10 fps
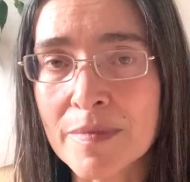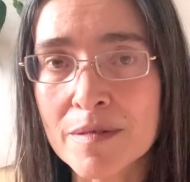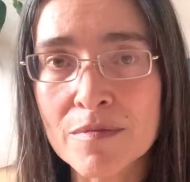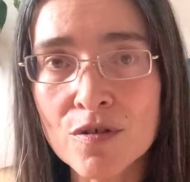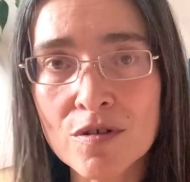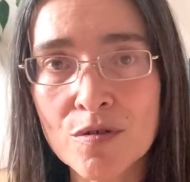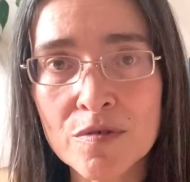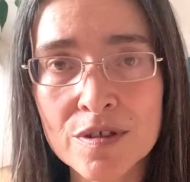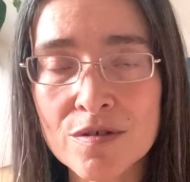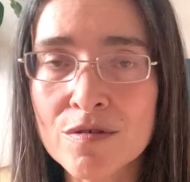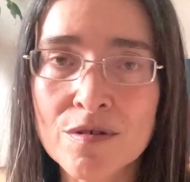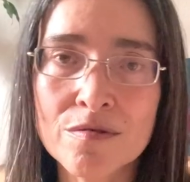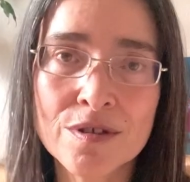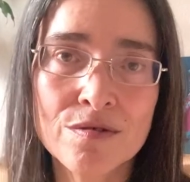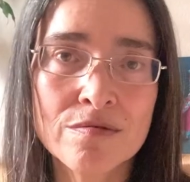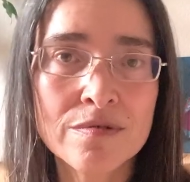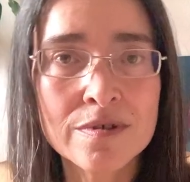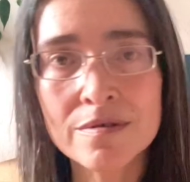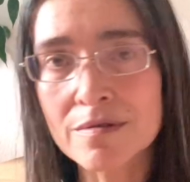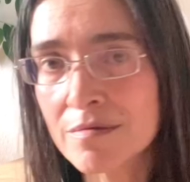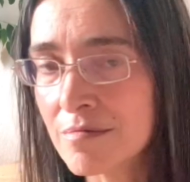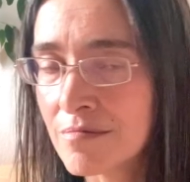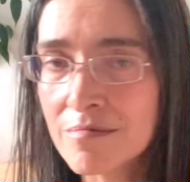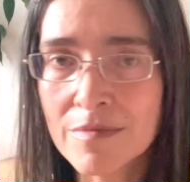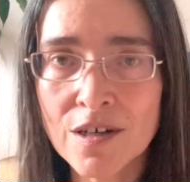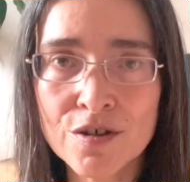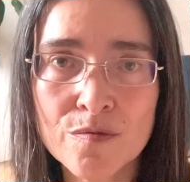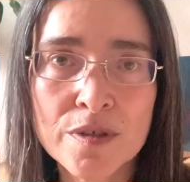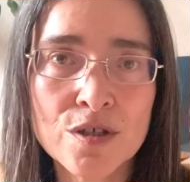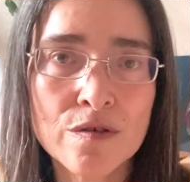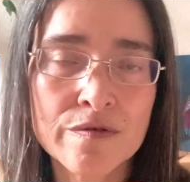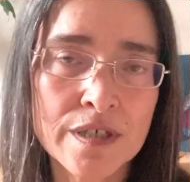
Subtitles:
I'm not going to go into the arguments of